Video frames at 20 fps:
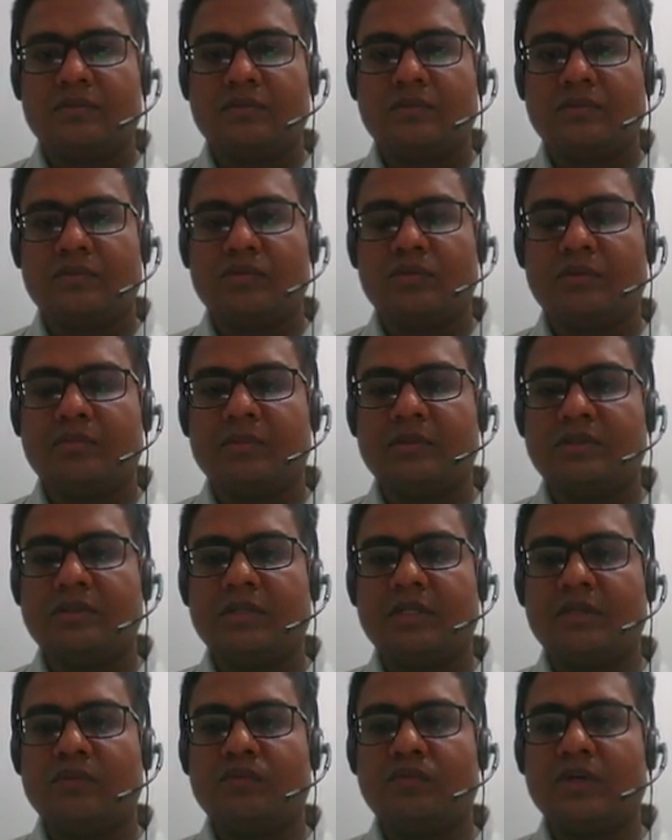So it means
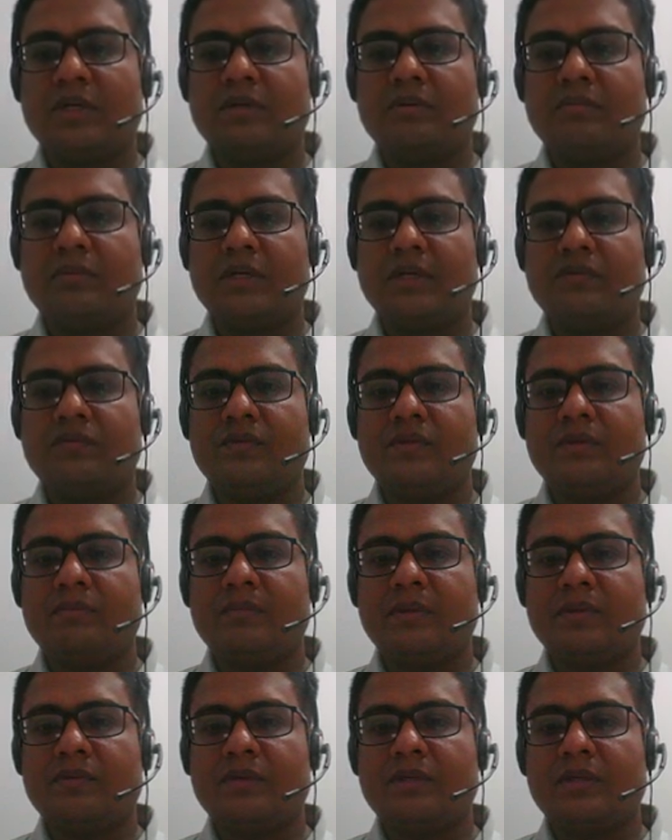that 1 by V
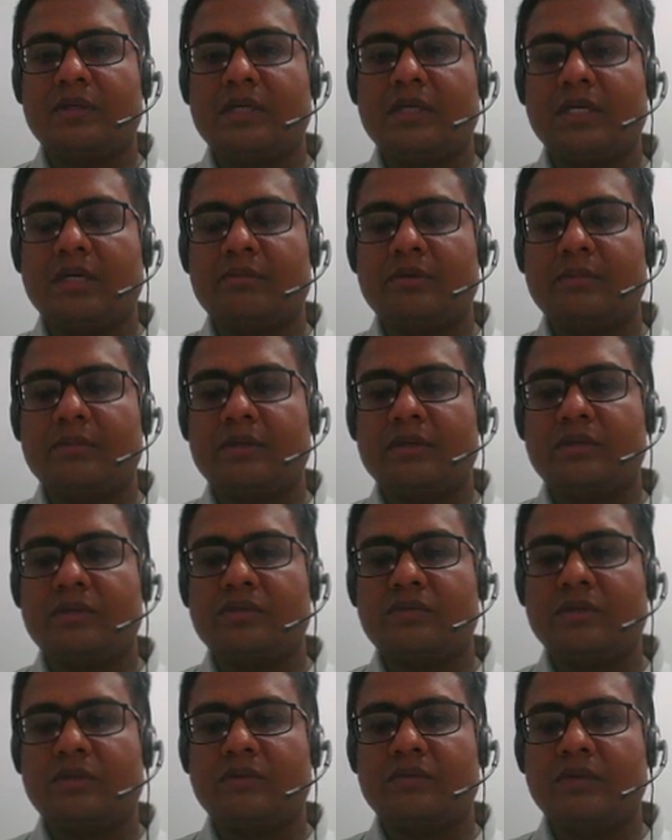power gamma minus
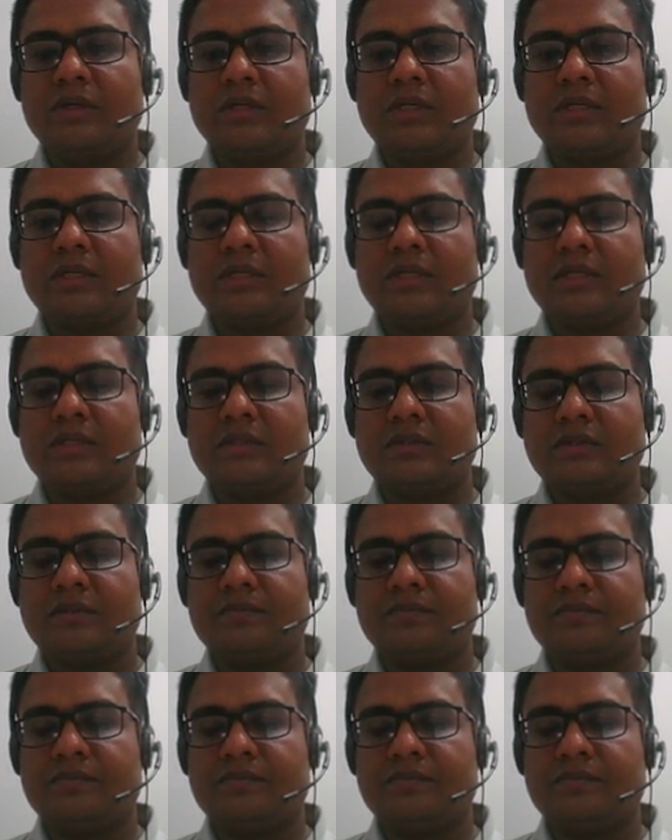1 will decrease.